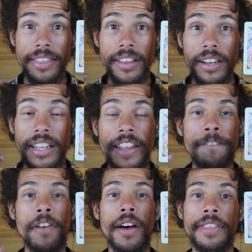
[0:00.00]
the
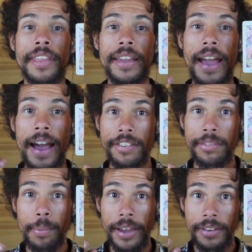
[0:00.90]
qliphothic
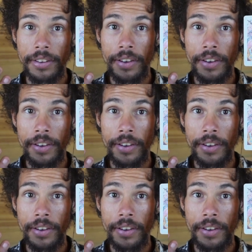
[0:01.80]
aspect